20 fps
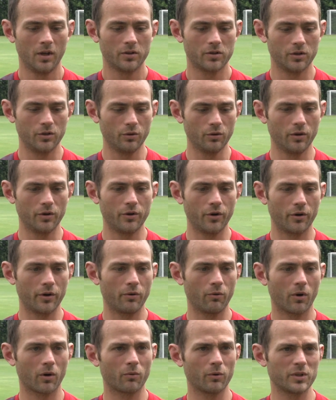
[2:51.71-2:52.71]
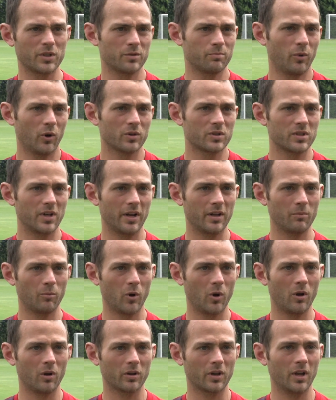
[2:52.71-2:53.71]
do the dirty work, which is both sides of the
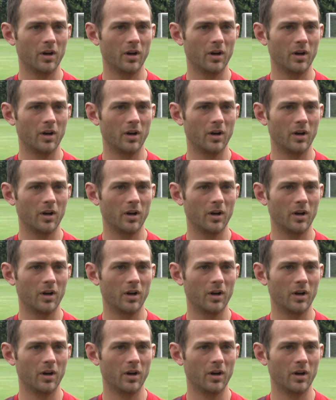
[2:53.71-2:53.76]
ball,